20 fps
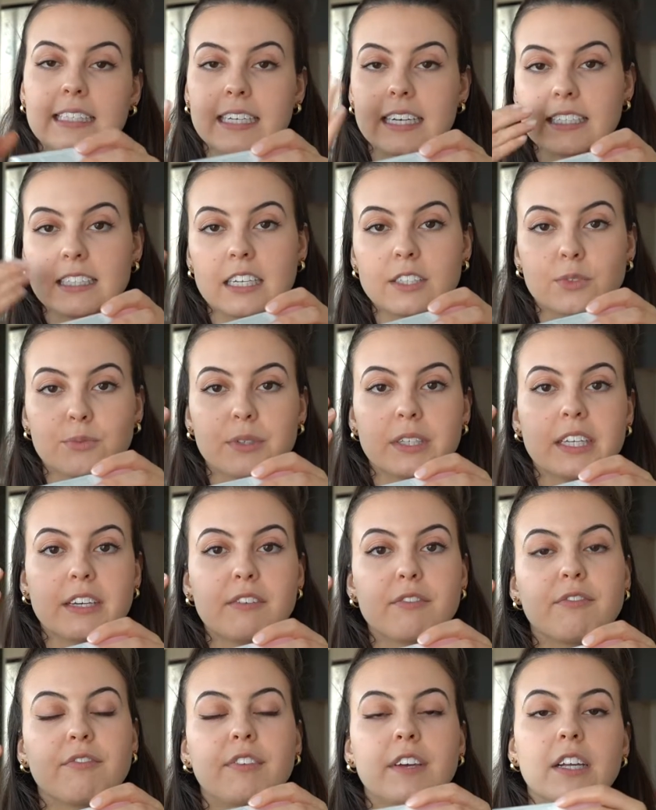and it does
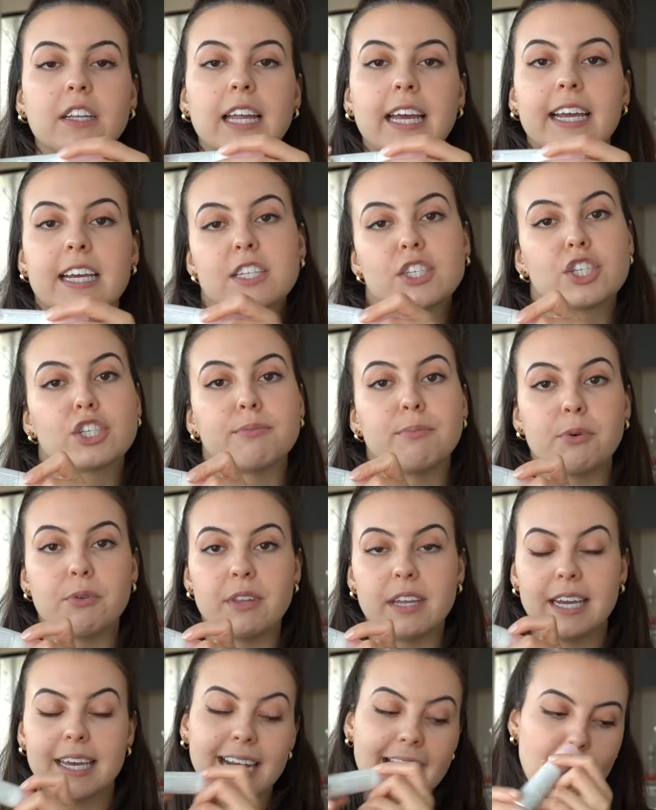really feel like it's
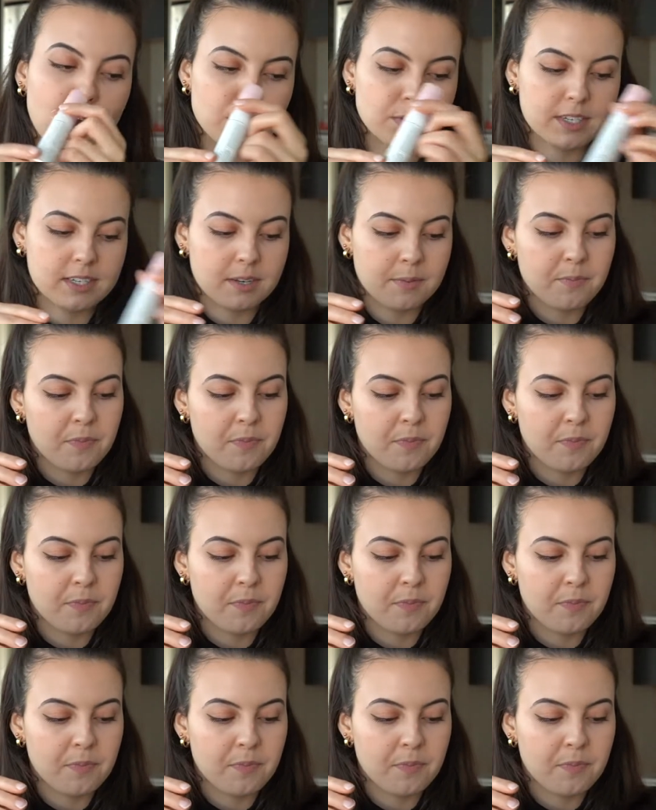smoothing it out.